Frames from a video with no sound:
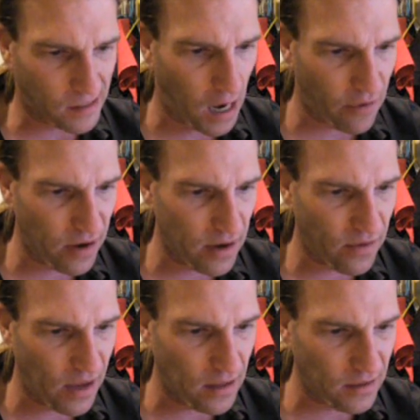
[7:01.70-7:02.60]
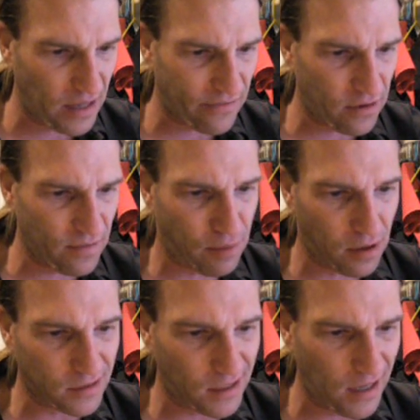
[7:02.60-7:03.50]
the covering of the liver,
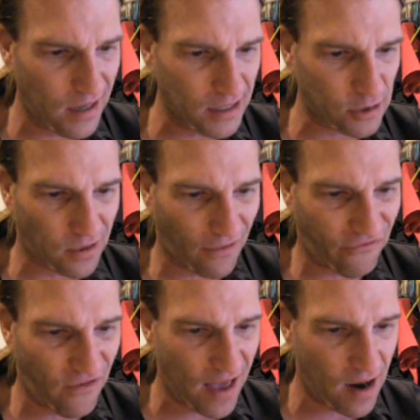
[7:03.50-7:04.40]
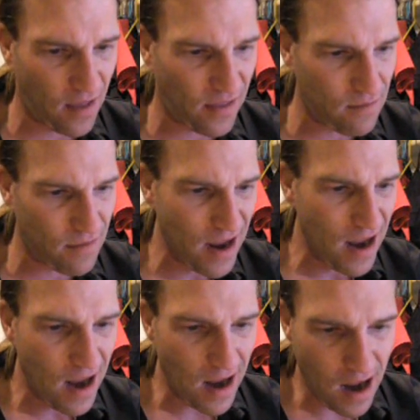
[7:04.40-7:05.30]
both kidneys with the fat on them,
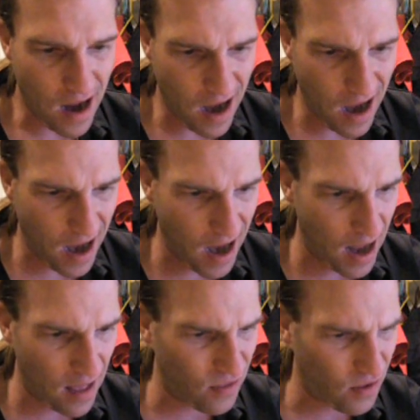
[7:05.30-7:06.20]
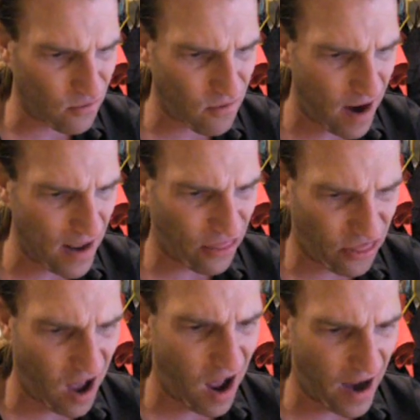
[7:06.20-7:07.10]
and the right
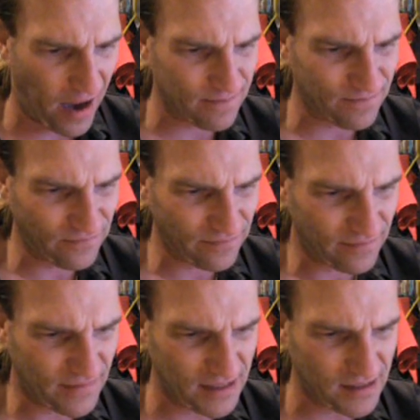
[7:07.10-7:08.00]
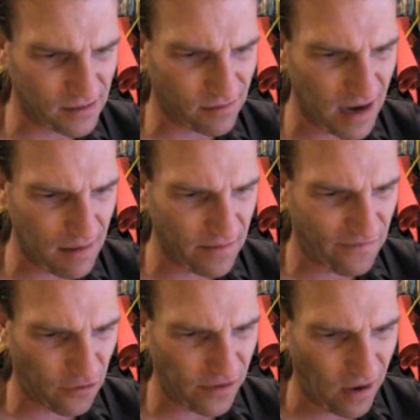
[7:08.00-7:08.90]
thigh. This is the
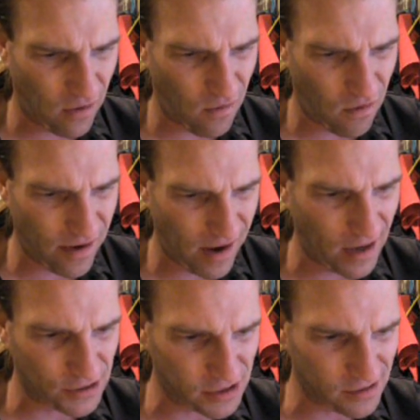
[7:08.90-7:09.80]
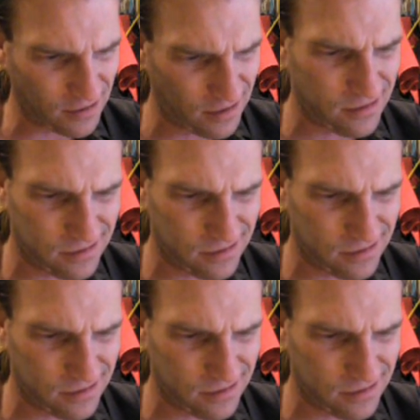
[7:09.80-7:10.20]
ram for the ordination.